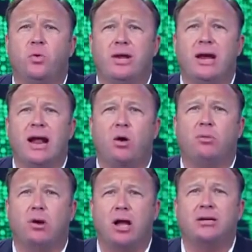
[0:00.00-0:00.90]

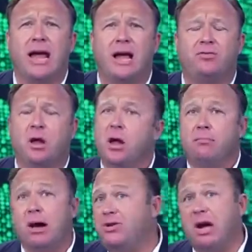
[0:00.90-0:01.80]
28-hour broadcast,
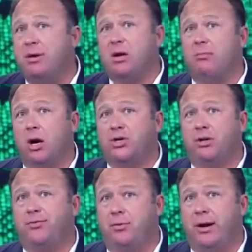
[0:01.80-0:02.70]
much of it
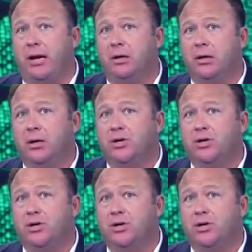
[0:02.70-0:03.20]
commercial-free.